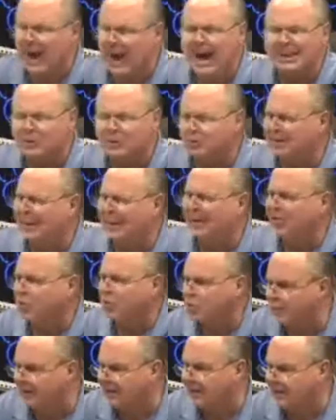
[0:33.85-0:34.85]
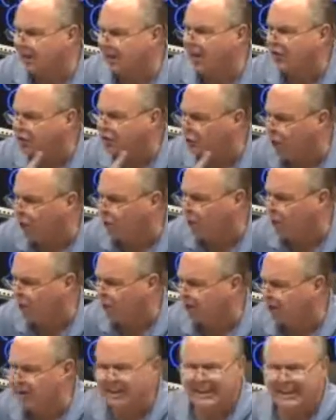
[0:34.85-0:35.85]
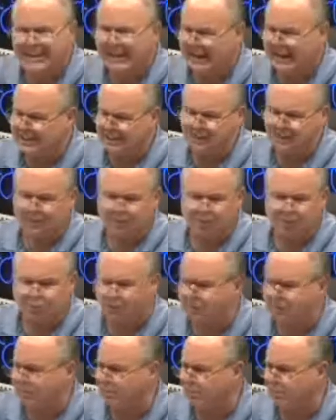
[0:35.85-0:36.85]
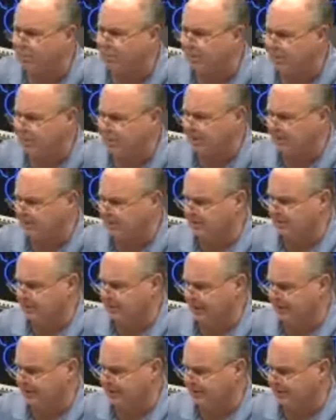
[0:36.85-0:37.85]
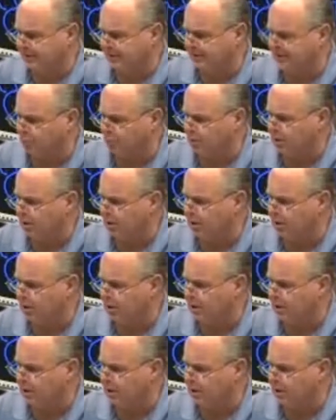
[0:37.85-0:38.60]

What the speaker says: I don't care who they are. No one. And you got to throw some Republicans in that list as well.